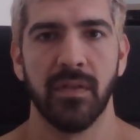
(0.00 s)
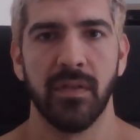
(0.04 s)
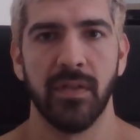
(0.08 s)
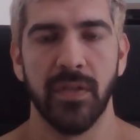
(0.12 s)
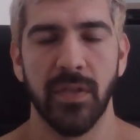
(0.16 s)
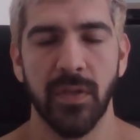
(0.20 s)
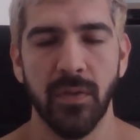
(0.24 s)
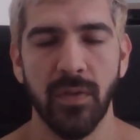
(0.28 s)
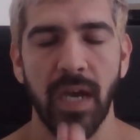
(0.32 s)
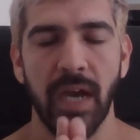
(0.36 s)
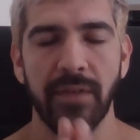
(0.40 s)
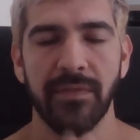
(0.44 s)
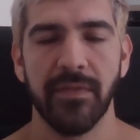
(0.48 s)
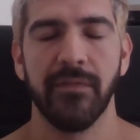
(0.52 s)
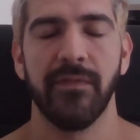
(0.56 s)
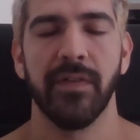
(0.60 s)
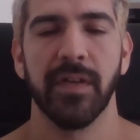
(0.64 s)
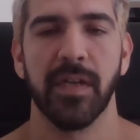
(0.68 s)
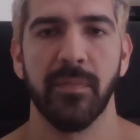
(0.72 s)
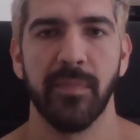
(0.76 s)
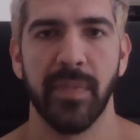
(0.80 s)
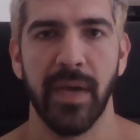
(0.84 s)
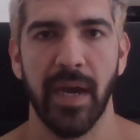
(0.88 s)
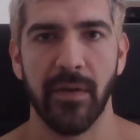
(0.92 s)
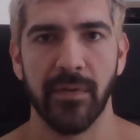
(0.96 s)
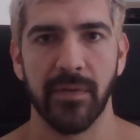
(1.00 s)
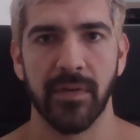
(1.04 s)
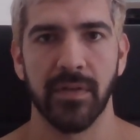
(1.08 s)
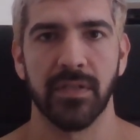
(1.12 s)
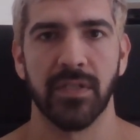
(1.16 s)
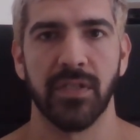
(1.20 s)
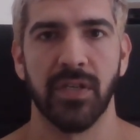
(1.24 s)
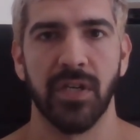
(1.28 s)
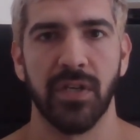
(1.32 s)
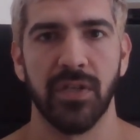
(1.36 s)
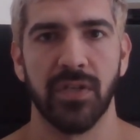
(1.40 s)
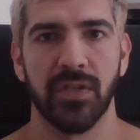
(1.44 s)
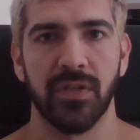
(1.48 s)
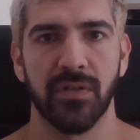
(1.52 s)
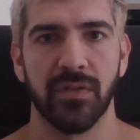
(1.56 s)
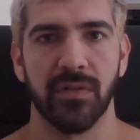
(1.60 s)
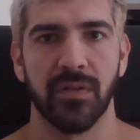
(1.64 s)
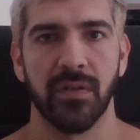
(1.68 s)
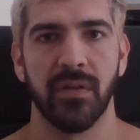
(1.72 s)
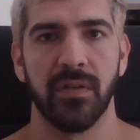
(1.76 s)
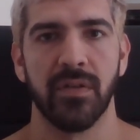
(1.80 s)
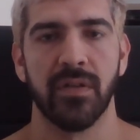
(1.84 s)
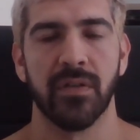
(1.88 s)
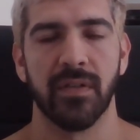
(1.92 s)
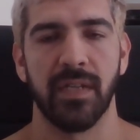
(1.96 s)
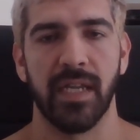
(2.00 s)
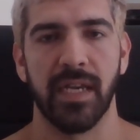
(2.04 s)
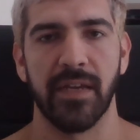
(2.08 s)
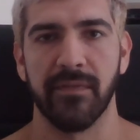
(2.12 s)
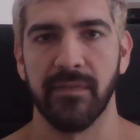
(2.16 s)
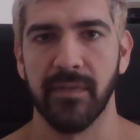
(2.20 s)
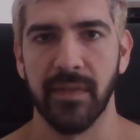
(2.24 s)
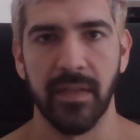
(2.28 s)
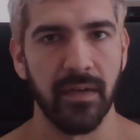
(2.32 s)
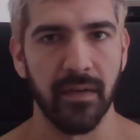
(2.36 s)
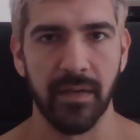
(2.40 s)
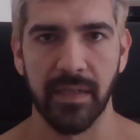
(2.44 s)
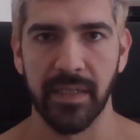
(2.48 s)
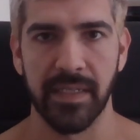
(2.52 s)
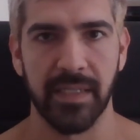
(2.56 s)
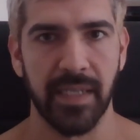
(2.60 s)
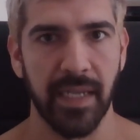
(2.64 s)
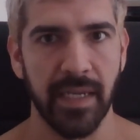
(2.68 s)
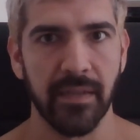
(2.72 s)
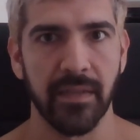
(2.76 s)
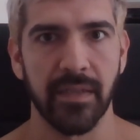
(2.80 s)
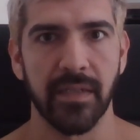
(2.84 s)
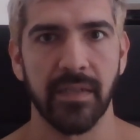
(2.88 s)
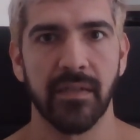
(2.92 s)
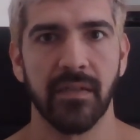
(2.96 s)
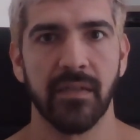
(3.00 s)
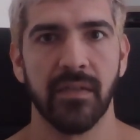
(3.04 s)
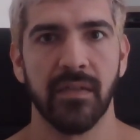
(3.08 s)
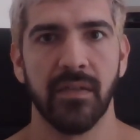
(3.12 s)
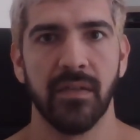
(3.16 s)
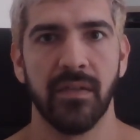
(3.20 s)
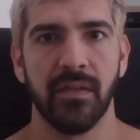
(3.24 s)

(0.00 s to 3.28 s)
You have the fucking power to change your your life literally daily.